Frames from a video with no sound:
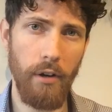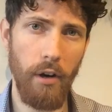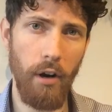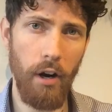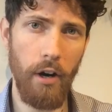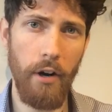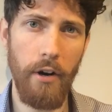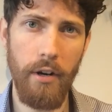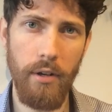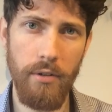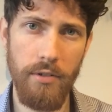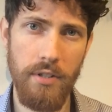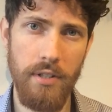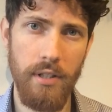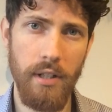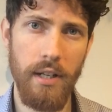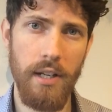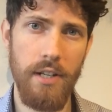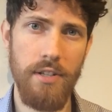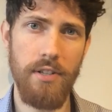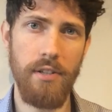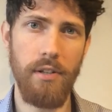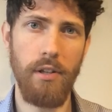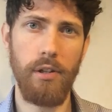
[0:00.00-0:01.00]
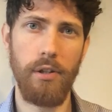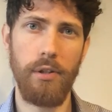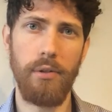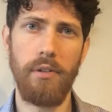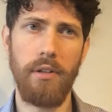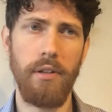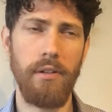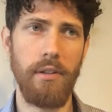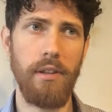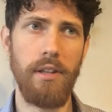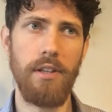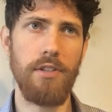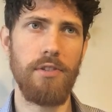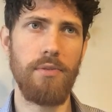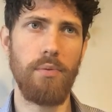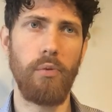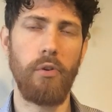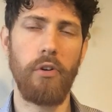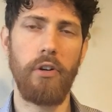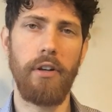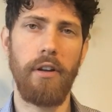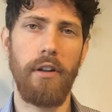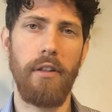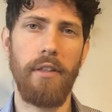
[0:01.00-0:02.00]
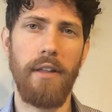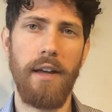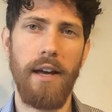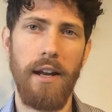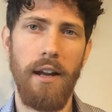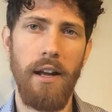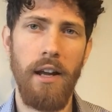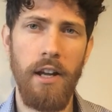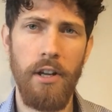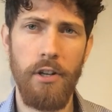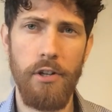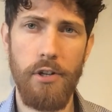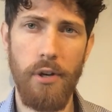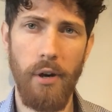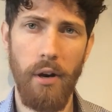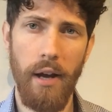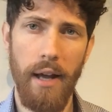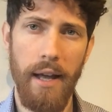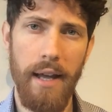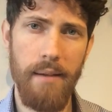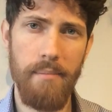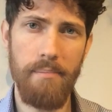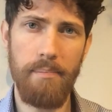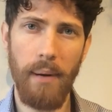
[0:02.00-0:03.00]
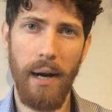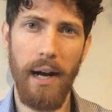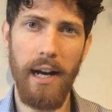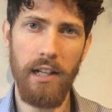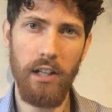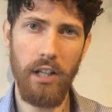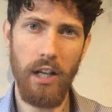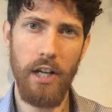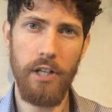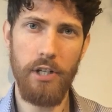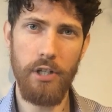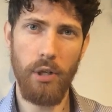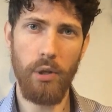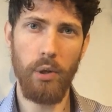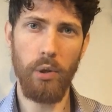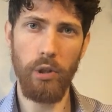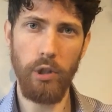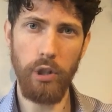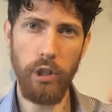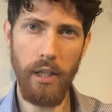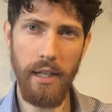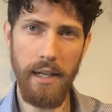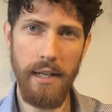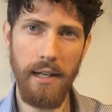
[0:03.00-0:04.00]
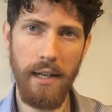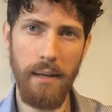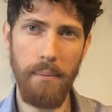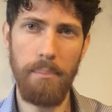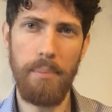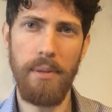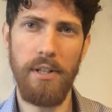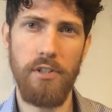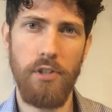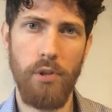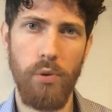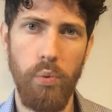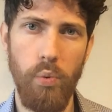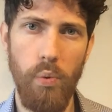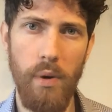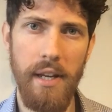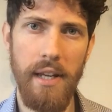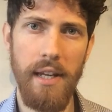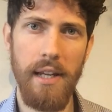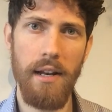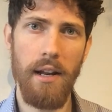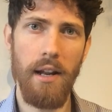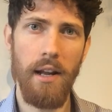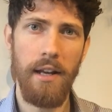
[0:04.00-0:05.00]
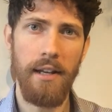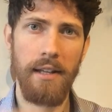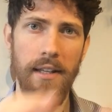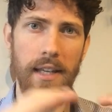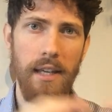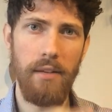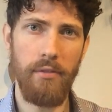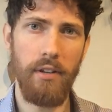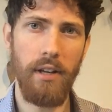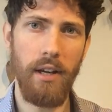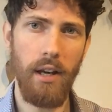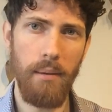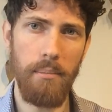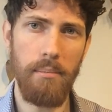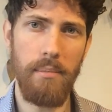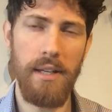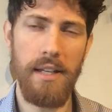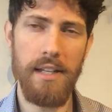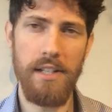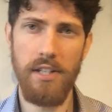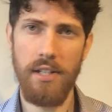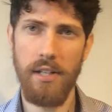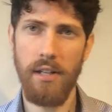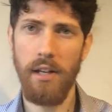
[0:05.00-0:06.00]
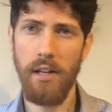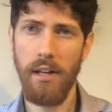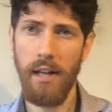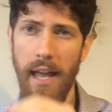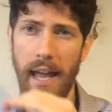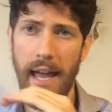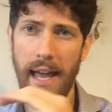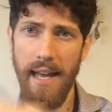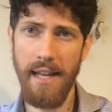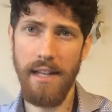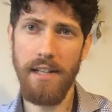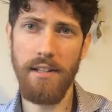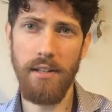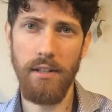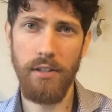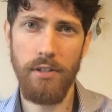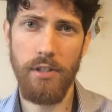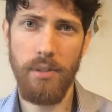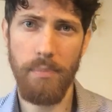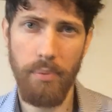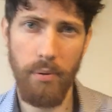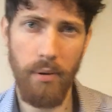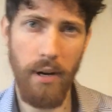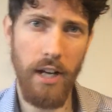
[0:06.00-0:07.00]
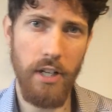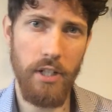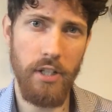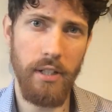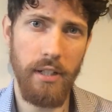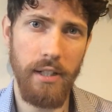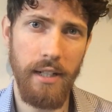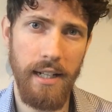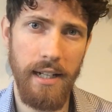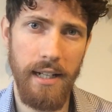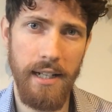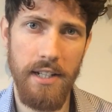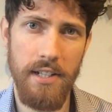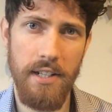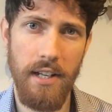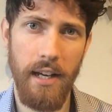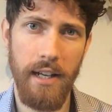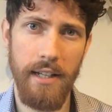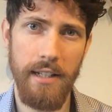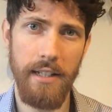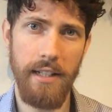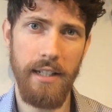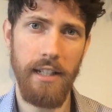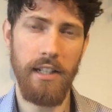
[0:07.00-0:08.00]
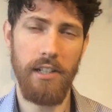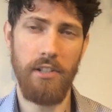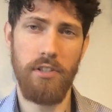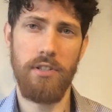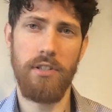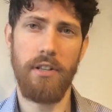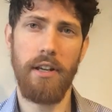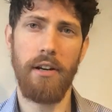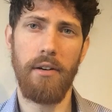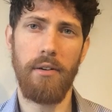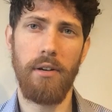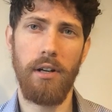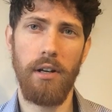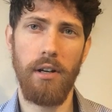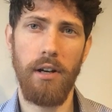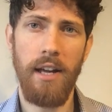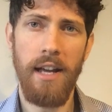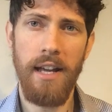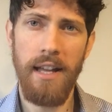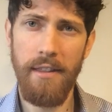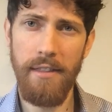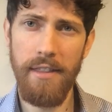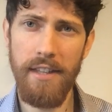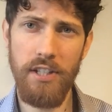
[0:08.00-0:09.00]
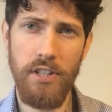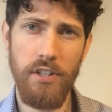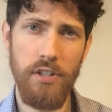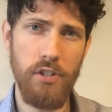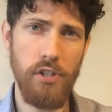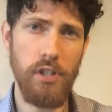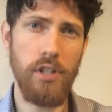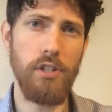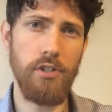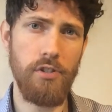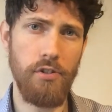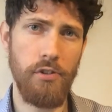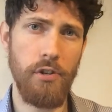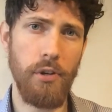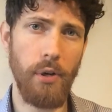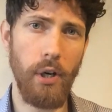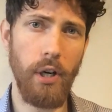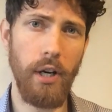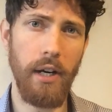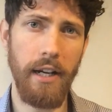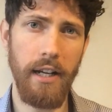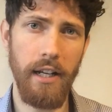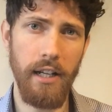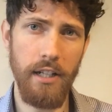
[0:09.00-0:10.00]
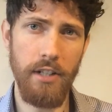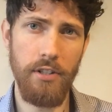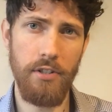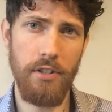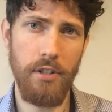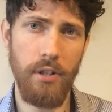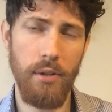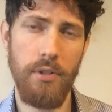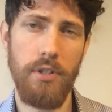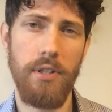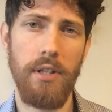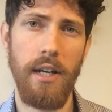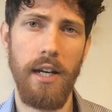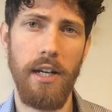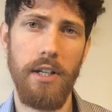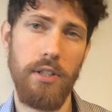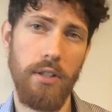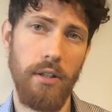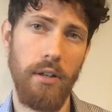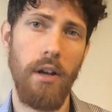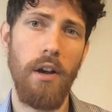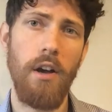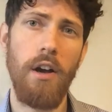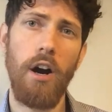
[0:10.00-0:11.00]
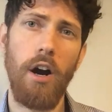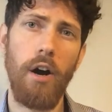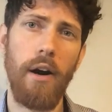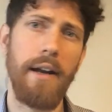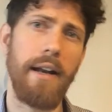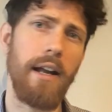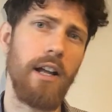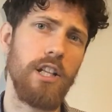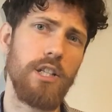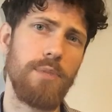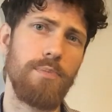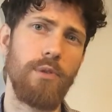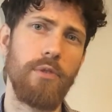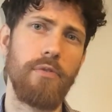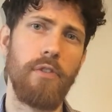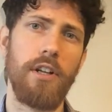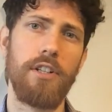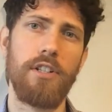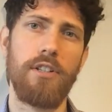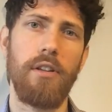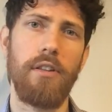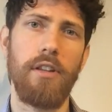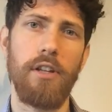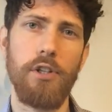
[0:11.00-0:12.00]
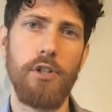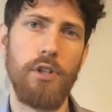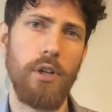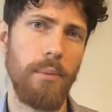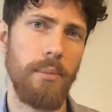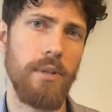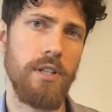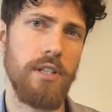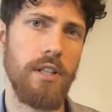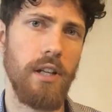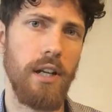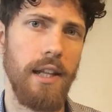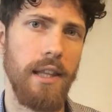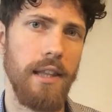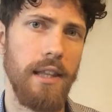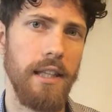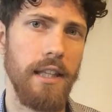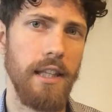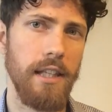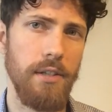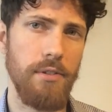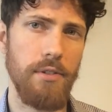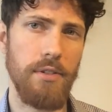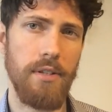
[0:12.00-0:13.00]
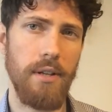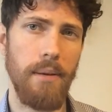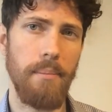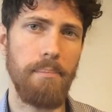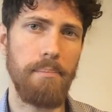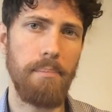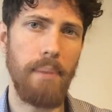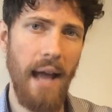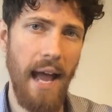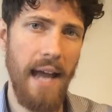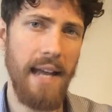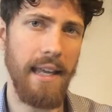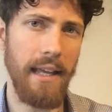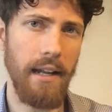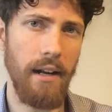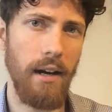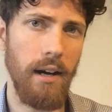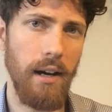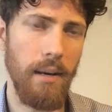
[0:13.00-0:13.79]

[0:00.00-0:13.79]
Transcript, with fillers: there are no studies, including this one, that draw a biological link between giving up meat and depression and anxiety, etc. This is just drawing an association. All right, now let's move on to the German study that they used to back it